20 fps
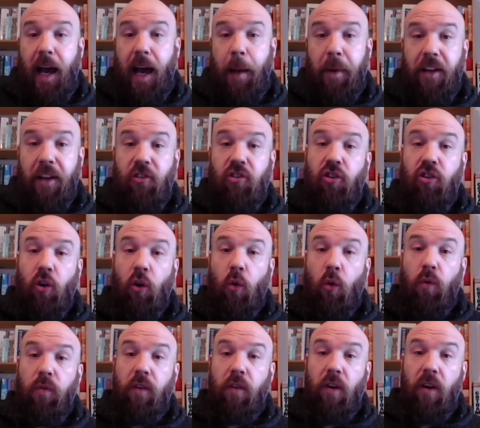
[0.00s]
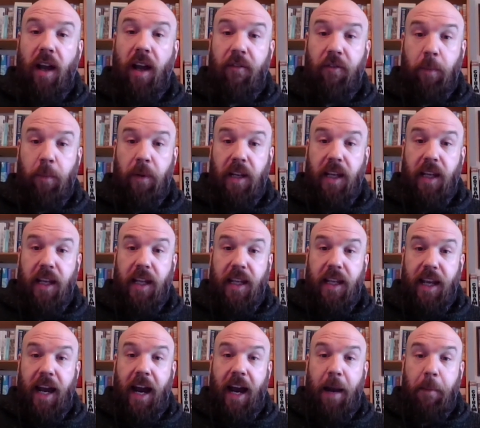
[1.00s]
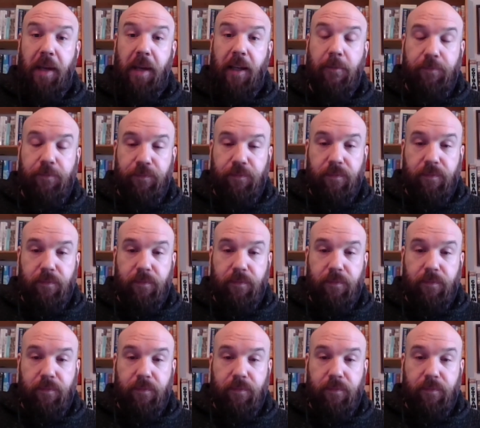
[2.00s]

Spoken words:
and show for everybody in the army.